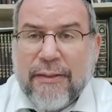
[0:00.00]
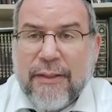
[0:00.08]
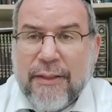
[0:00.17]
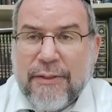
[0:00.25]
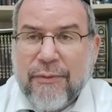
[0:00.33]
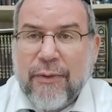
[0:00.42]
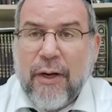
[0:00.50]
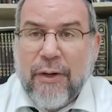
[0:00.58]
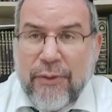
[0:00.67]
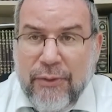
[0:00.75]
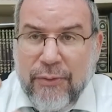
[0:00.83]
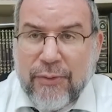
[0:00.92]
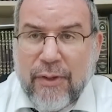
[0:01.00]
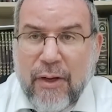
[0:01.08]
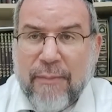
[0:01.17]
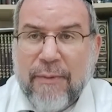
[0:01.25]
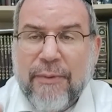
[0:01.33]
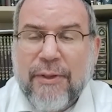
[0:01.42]
to Israel? Are you
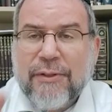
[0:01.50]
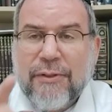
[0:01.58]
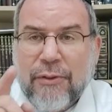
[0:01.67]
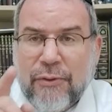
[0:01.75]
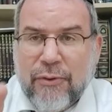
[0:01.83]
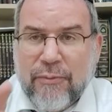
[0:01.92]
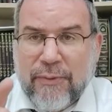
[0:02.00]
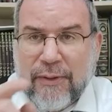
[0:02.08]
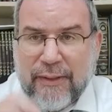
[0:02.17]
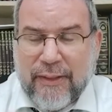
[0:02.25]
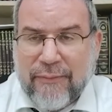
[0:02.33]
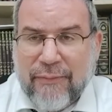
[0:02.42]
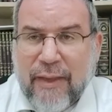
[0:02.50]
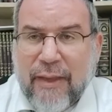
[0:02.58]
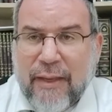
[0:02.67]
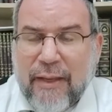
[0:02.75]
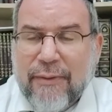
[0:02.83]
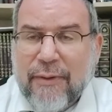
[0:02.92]
coming because you believe
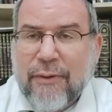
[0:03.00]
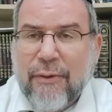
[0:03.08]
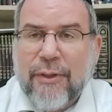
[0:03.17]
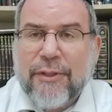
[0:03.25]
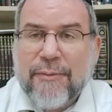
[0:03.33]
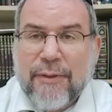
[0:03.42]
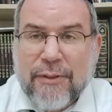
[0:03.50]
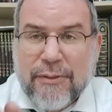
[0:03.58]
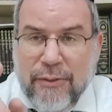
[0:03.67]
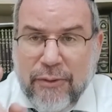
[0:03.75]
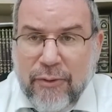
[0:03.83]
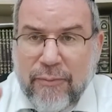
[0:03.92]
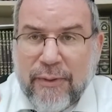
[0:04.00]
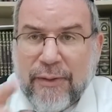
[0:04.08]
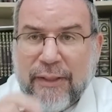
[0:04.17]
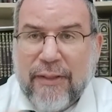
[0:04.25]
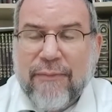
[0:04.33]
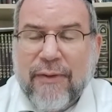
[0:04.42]
in the cause, because you
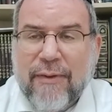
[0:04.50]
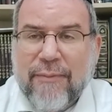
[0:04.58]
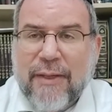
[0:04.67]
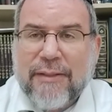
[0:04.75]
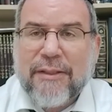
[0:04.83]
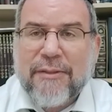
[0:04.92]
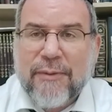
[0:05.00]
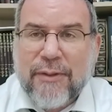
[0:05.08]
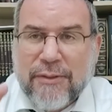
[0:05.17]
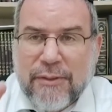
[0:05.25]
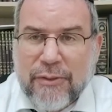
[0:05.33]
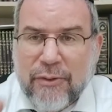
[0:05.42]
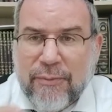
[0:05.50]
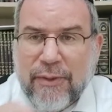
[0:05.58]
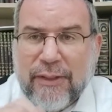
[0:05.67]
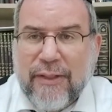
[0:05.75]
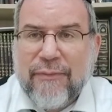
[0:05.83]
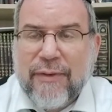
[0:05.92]
believe in the message, because you
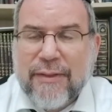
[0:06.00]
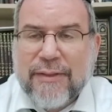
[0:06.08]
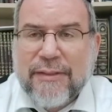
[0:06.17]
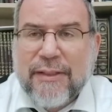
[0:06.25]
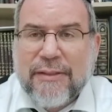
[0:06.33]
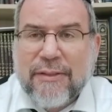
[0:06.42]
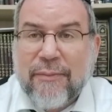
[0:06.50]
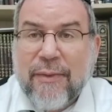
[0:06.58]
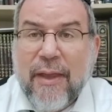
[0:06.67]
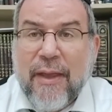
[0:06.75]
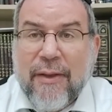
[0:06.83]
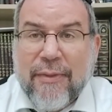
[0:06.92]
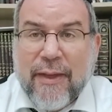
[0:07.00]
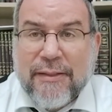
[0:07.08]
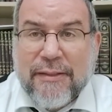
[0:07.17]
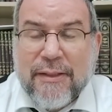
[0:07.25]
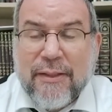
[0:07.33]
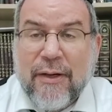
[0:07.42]
believe in the system
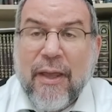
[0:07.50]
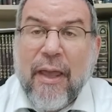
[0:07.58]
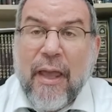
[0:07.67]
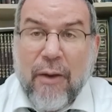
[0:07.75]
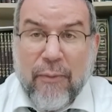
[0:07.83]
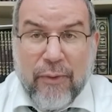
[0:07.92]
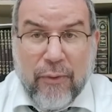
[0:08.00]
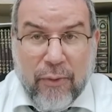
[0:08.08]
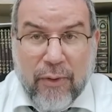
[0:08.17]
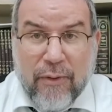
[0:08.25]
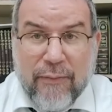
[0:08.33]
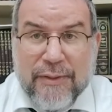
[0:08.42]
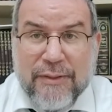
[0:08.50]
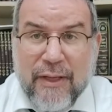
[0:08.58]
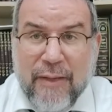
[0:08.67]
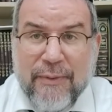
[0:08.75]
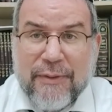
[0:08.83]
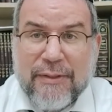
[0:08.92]
that's here? And when all of us are
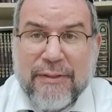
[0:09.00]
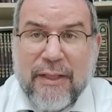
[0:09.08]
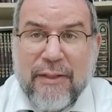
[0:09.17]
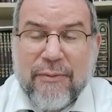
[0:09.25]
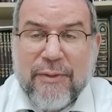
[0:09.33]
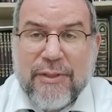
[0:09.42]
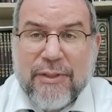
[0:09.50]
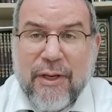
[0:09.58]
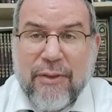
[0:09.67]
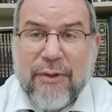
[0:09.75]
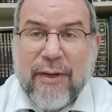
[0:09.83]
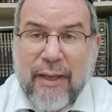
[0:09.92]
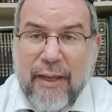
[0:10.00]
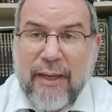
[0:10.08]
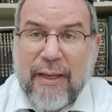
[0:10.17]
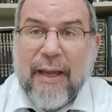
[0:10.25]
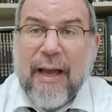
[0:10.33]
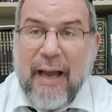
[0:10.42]
able to say to each other,
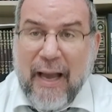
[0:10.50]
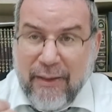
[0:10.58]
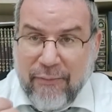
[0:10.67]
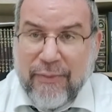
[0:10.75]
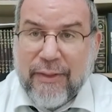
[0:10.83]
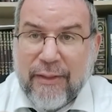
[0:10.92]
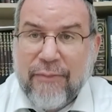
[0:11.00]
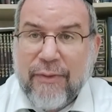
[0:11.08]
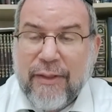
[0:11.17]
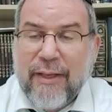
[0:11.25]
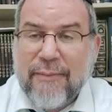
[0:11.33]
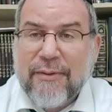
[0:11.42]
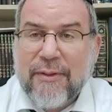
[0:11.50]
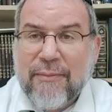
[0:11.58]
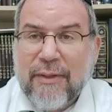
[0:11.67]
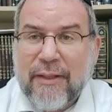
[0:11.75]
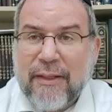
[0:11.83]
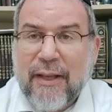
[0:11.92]
hey, I really, really am
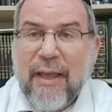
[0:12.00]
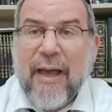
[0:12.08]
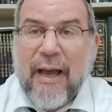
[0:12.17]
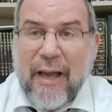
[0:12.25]
committed.